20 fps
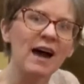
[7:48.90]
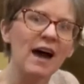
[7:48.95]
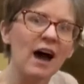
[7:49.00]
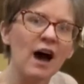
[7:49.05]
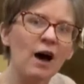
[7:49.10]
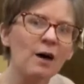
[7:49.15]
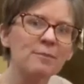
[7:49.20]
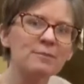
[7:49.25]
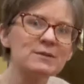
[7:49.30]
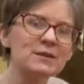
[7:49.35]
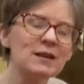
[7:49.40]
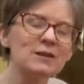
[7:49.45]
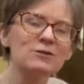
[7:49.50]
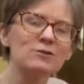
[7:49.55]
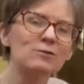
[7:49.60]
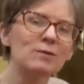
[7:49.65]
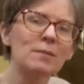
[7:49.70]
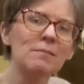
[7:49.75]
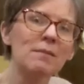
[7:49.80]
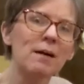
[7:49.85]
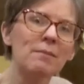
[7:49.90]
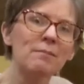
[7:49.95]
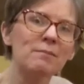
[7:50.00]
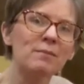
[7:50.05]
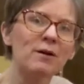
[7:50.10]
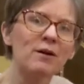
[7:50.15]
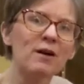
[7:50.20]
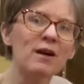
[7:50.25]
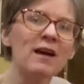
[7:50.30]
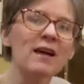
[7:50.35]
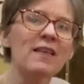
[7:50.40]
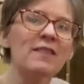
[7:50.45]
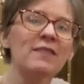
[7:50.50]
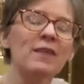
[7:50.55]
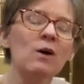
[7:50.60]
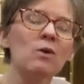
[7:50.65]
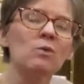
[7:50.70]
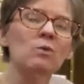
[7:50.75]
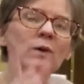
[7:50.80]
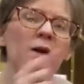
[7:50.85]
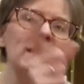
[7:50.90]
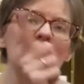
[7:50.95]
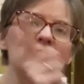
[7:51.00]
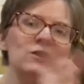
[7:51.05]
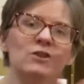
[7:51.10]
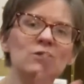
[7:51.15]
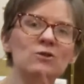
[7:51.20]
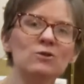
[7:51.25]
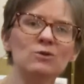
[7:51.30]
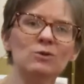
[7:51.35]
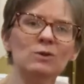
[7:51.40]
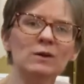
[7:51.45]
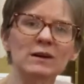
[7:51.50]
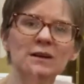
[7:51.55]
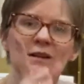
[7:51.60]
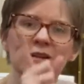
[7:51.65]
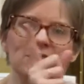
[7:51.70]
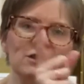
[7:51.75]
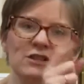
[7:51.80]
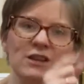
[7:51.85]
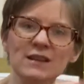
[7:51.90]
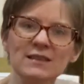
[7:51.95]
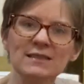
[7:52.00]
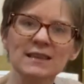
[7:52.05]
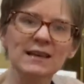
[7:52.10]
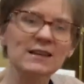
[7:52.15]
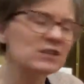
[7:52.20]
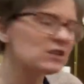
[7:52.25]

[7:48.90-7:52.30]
helps us remember that we too, just like